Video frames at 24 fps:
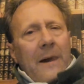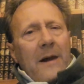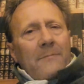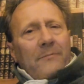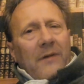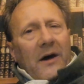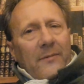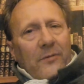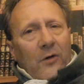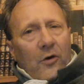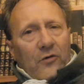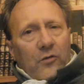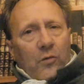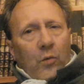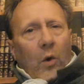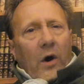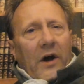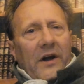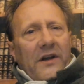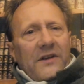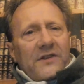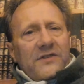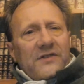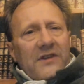by both
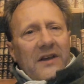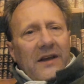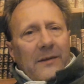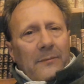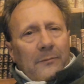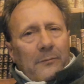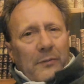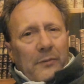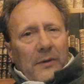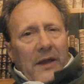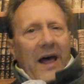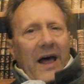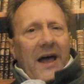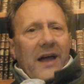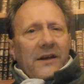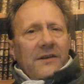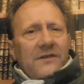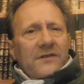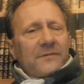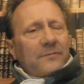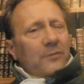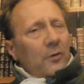whites and blacks,